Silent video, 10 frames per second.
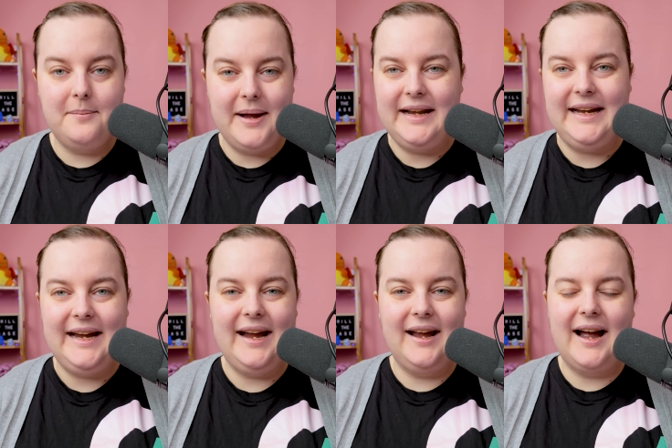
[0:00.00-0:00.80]

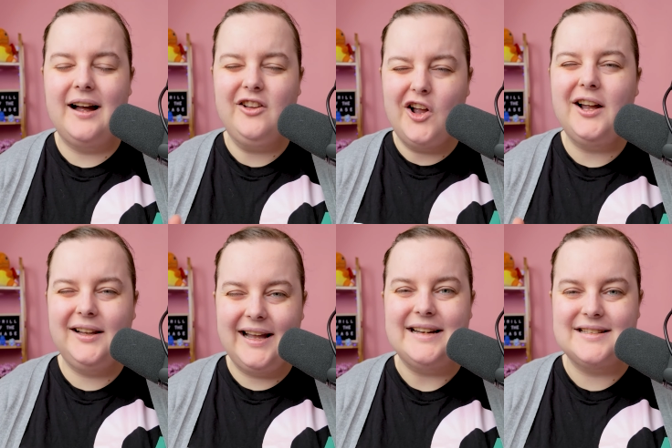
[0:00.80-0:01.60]
many, a lot
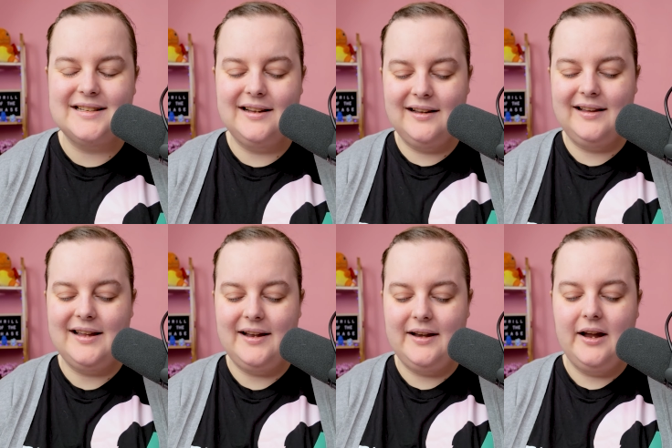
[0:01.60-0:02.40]
less
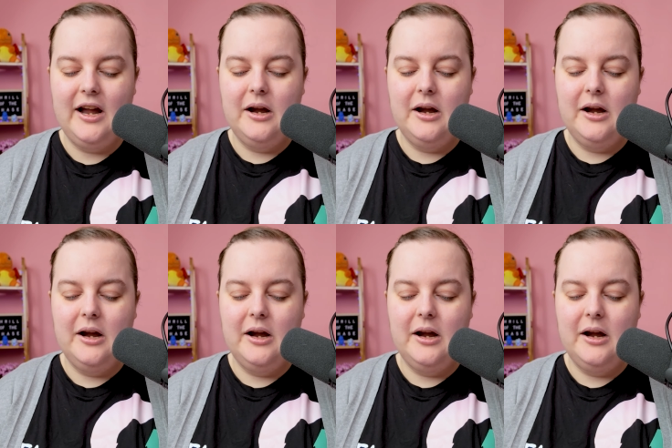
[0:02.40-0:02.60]
than